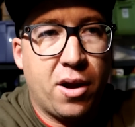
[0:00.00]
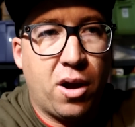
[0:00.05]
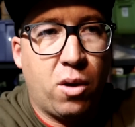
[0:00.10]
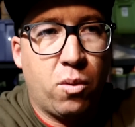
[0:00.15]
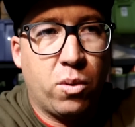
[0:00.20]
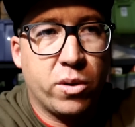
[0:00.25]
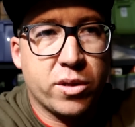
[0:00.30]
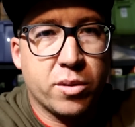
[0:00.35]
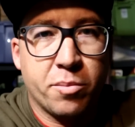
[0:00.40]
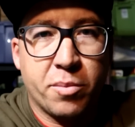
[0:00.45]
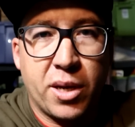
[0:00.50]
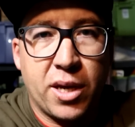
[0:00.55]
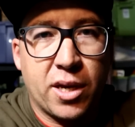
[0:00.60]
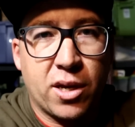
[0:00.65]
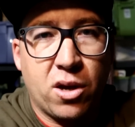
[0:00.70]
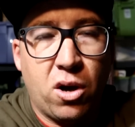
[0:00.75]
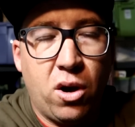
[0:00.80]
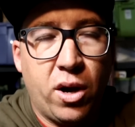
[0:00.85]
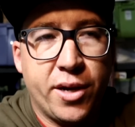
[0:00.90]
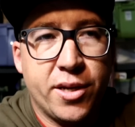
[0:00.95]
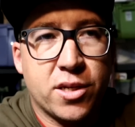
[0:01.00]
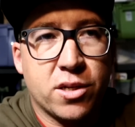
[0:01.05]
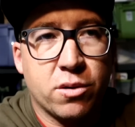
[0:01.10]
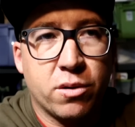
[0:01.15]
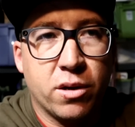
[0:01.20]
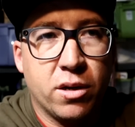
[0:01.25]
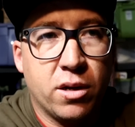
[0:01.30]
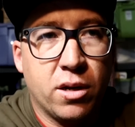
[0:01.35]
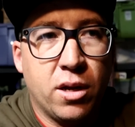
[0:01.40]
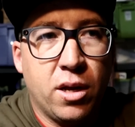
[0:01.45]
I wasn't being kind
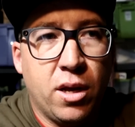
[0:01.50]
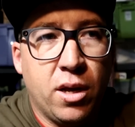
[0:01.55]
to it.